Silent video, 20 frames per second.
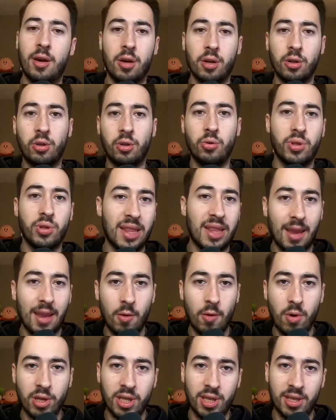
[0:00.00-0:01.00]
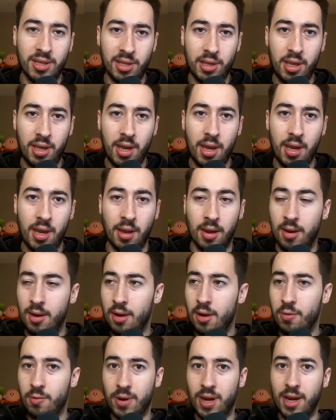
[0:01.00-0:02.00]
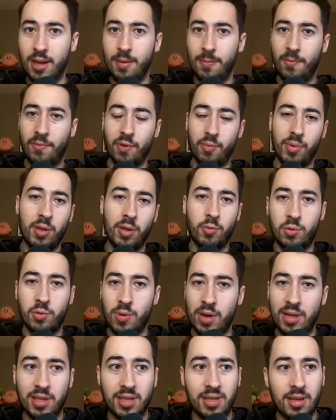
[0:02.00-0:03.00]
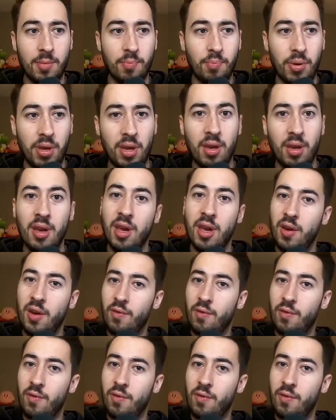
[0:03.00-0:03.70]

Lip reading: cartoons that they watched as a kid, right? For me, it was Ren and Stimpy.